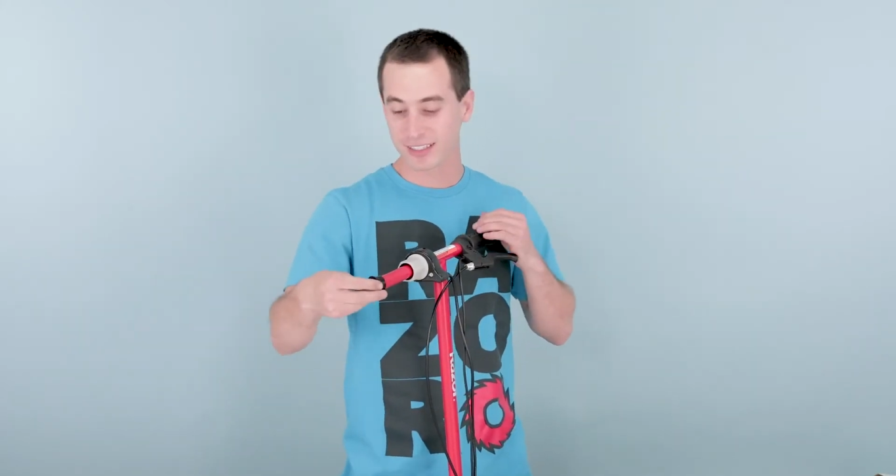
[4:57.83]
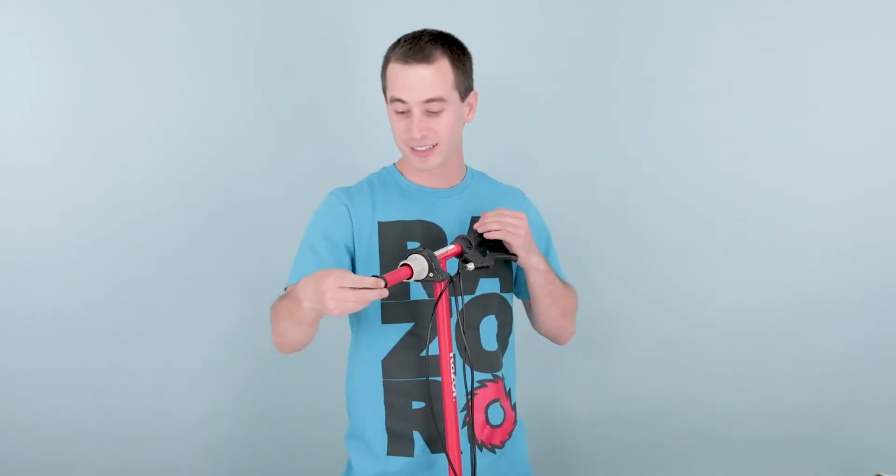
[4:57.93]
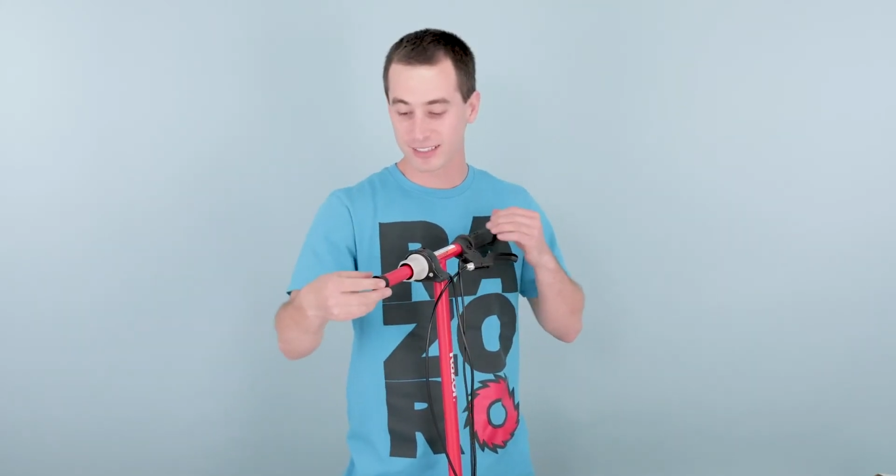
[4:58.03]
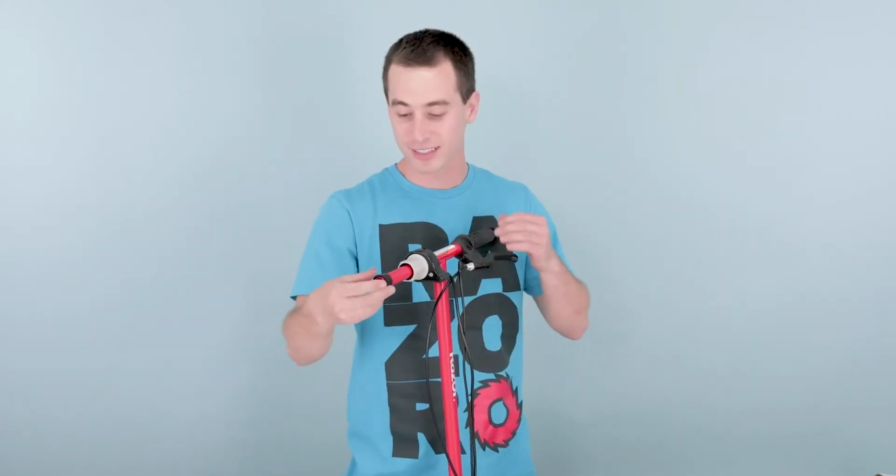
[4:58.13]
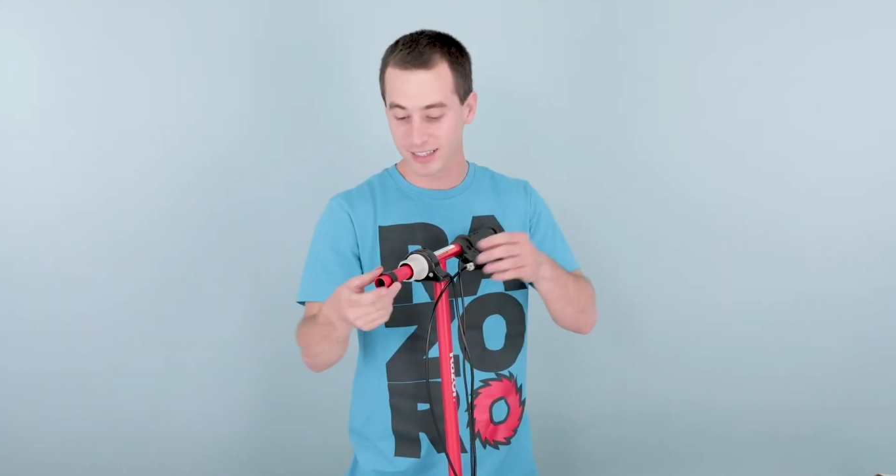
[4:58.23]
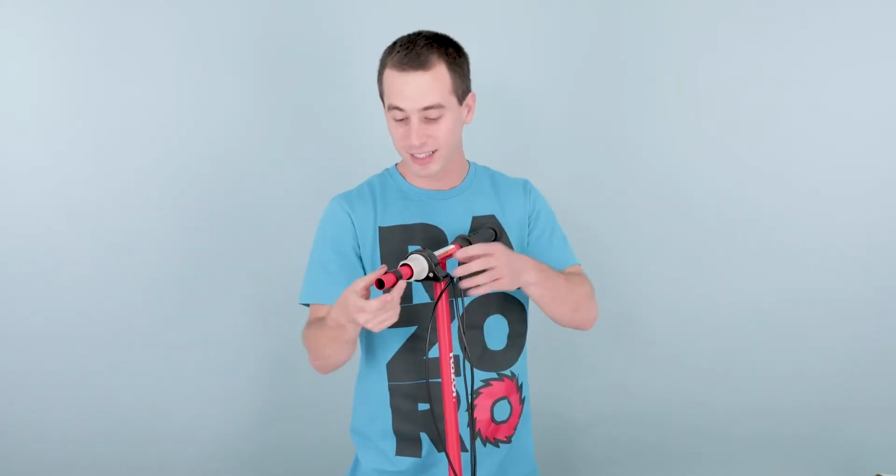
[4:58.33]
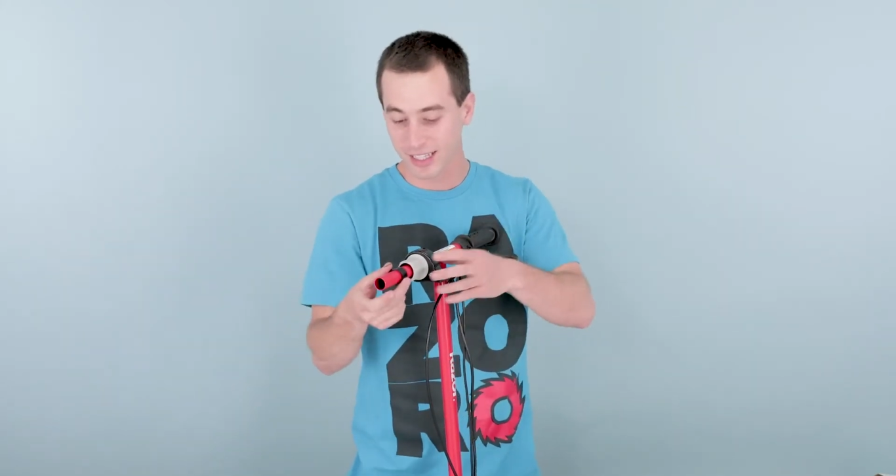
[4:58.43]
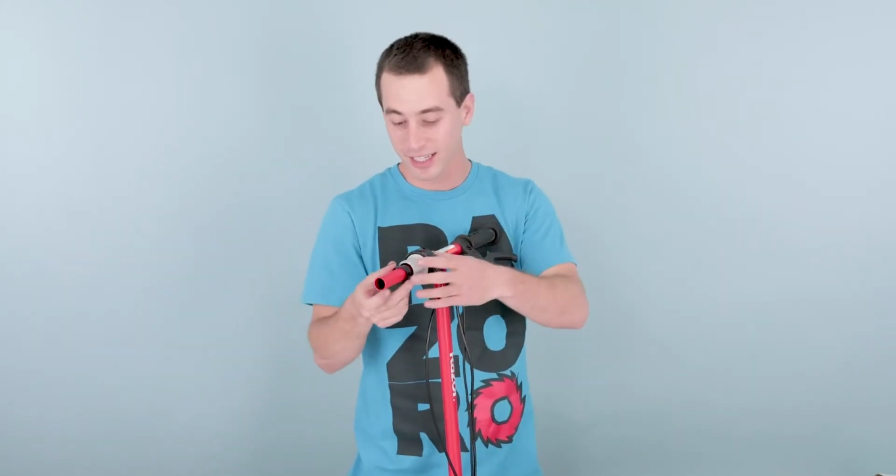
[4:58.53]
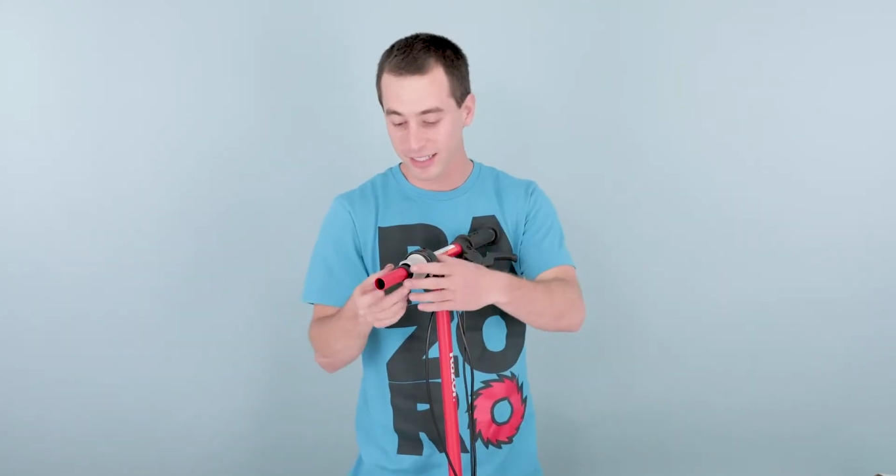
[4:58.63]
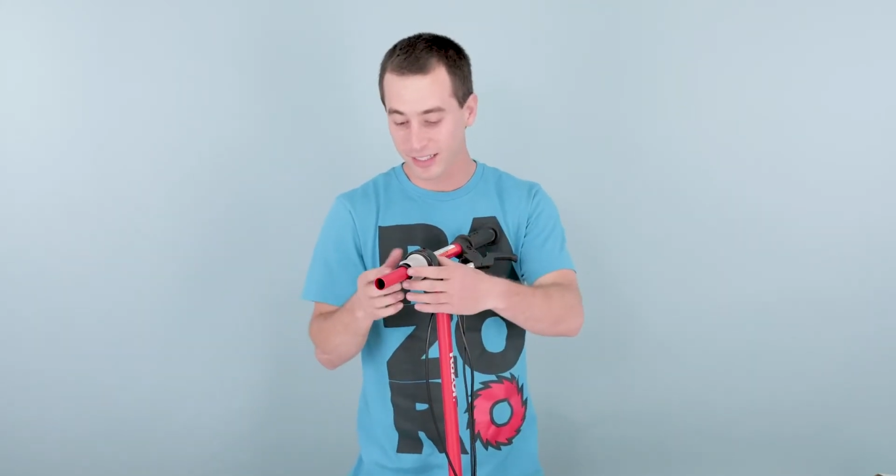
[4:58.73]

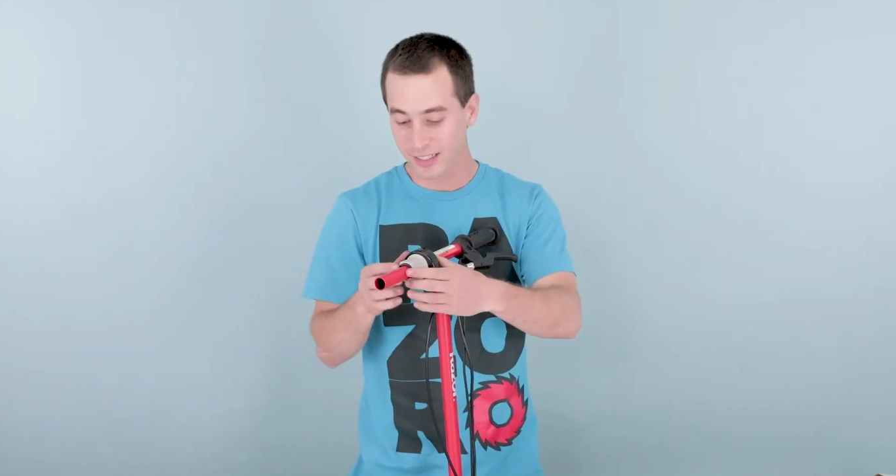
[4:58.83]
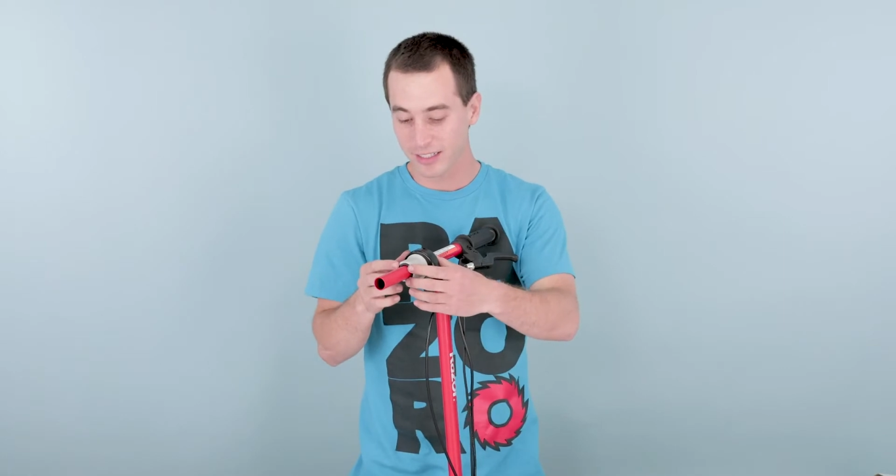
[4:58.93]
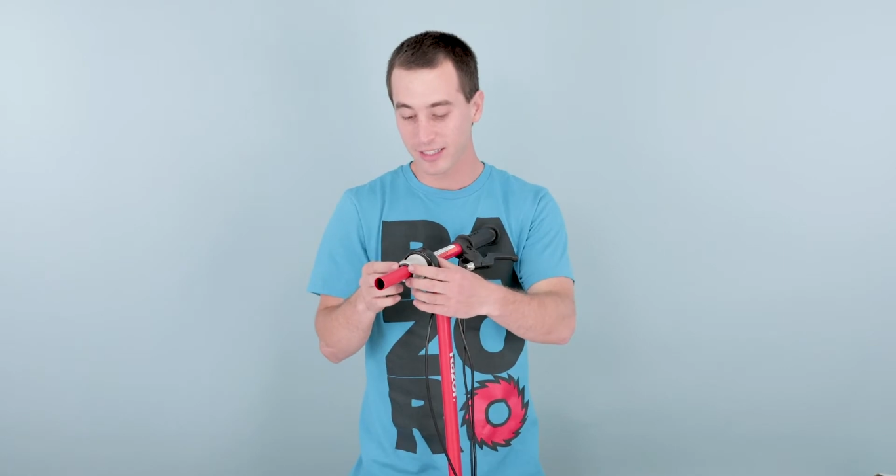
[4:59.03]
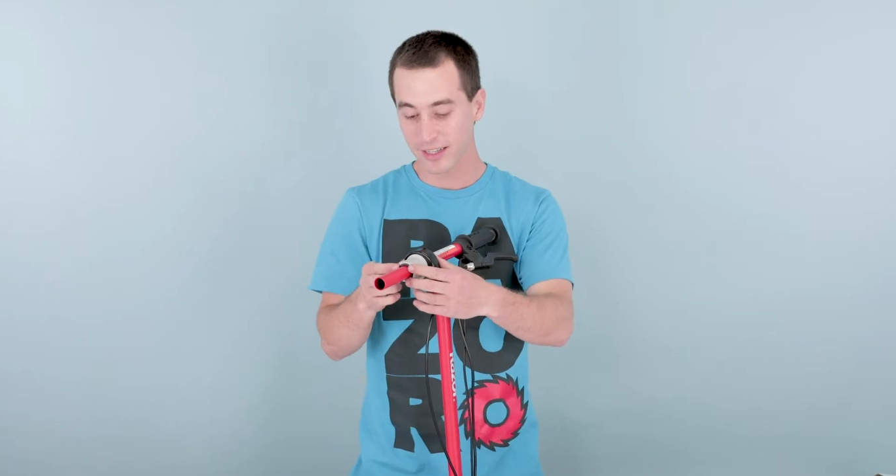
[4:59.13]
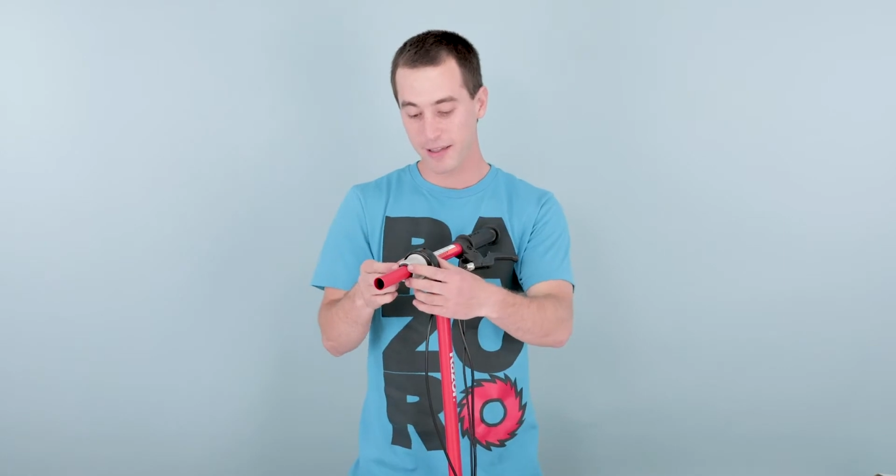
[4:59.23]
Slide it in.